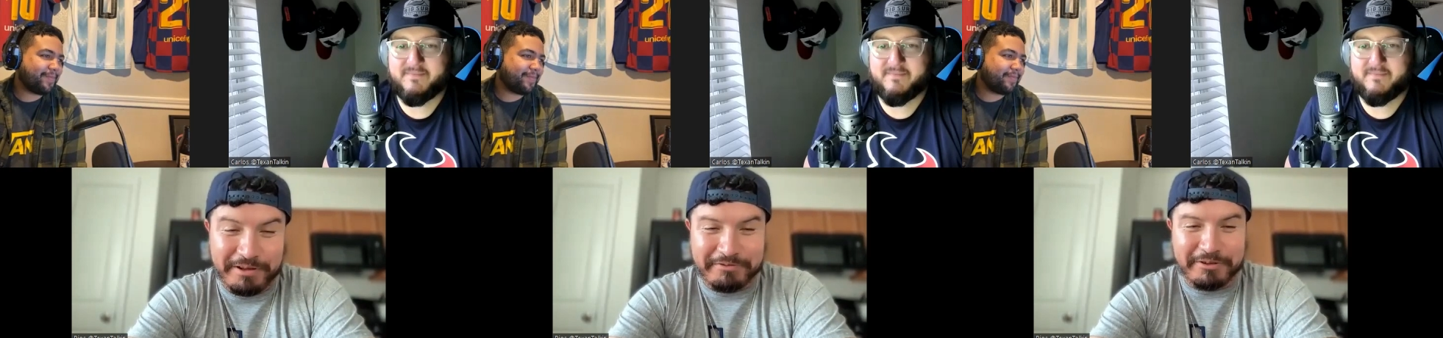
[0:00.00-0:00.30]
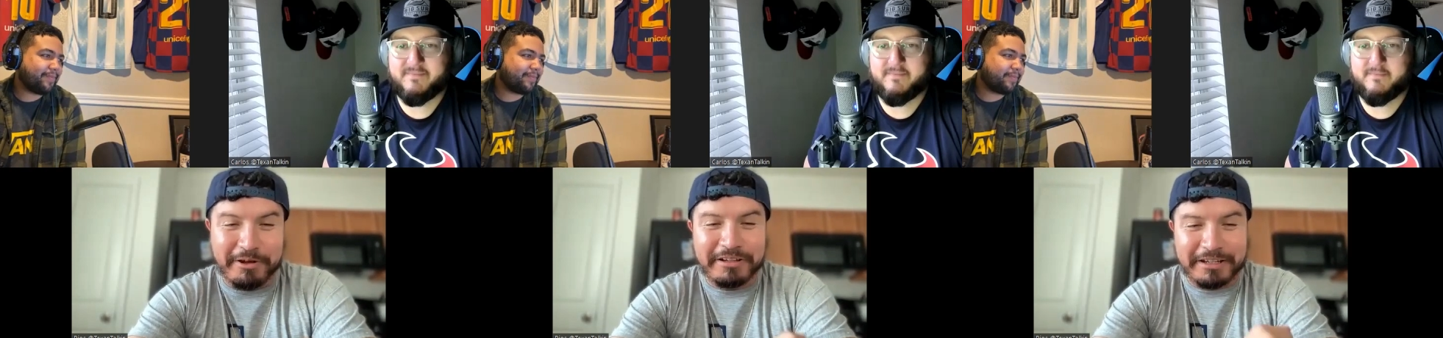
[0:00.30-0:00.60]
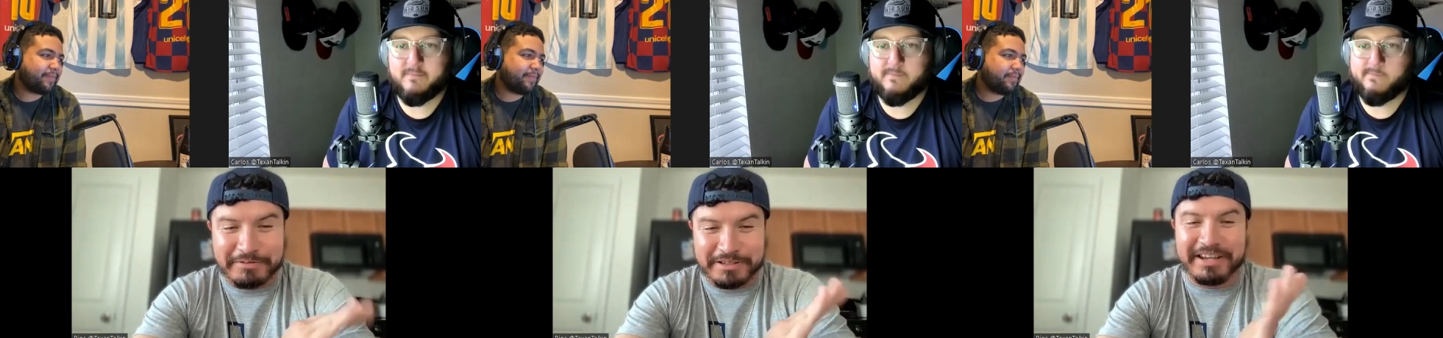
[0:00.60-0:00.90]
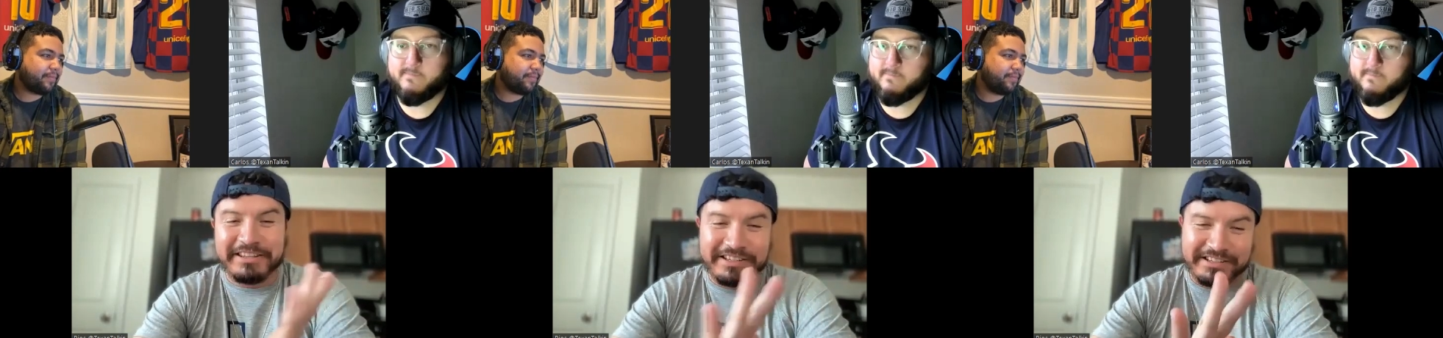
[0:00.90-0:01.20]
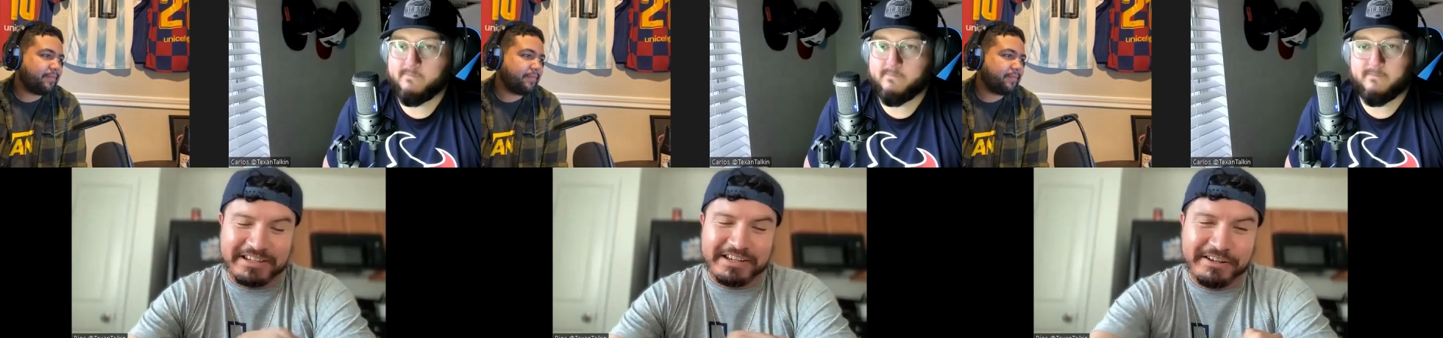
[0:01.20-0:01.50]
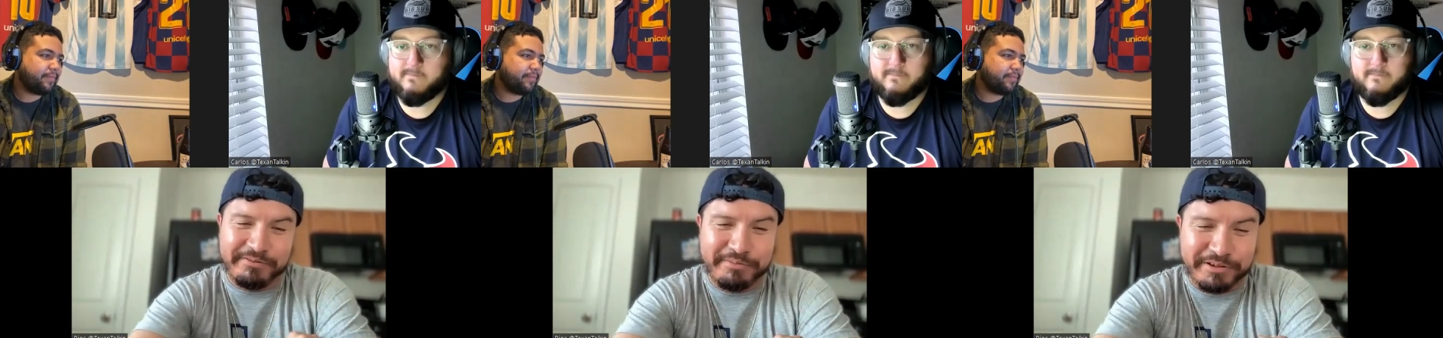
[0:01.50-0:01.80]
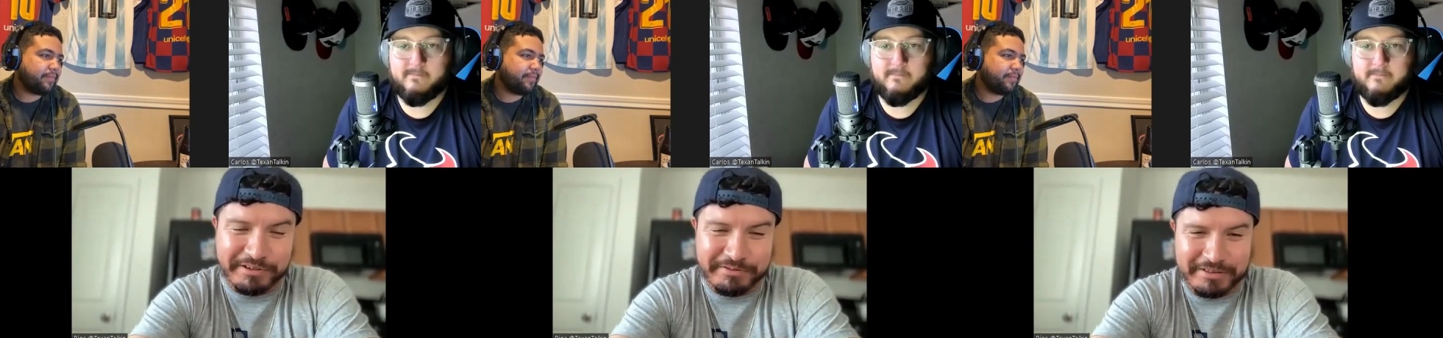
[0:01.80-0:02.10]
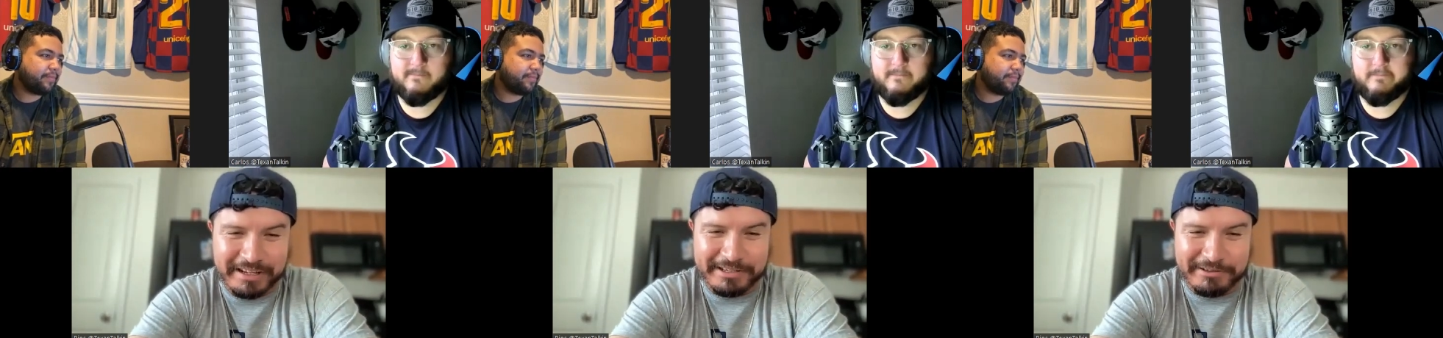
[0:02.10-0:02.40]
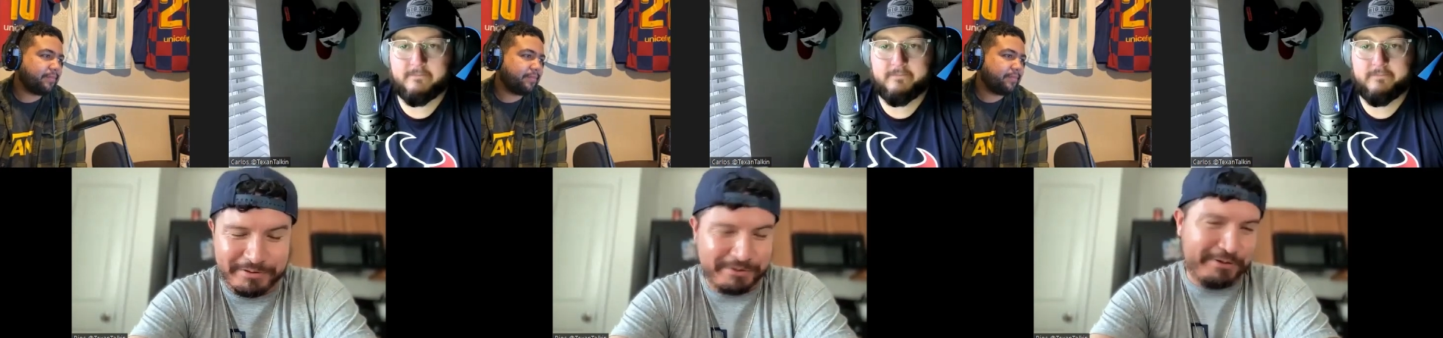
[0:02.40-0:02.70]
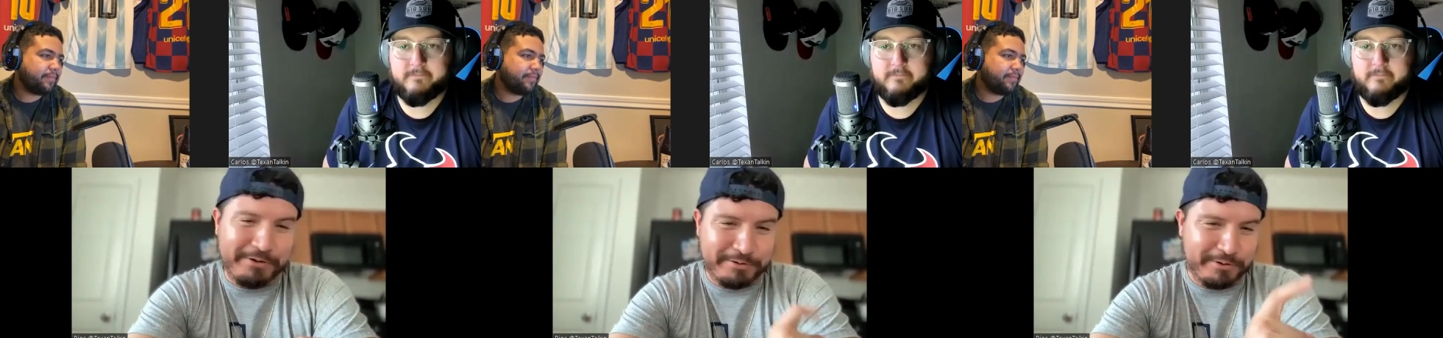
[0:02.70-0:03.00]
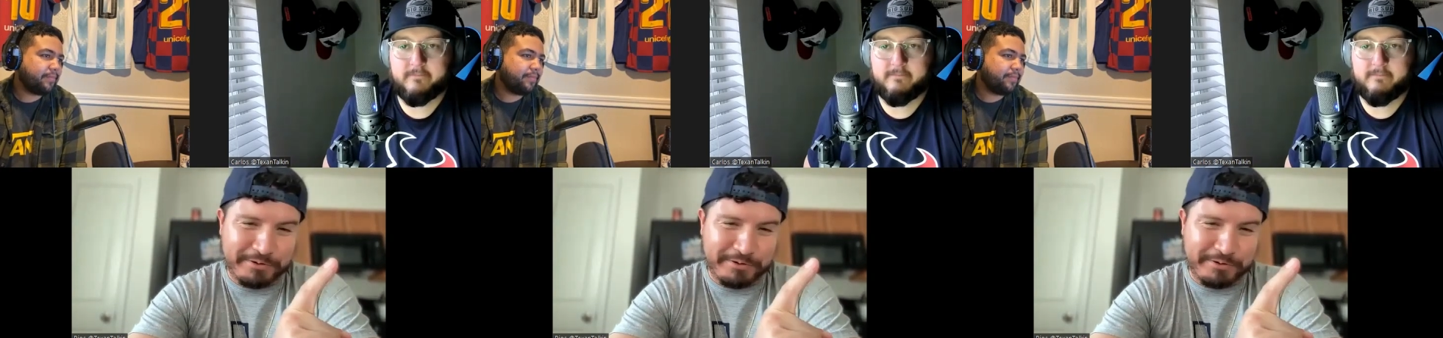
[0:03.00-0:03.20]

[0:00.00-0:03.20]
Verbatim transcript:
Speaker 1: though, so I'll let him slide this time. But last week there was no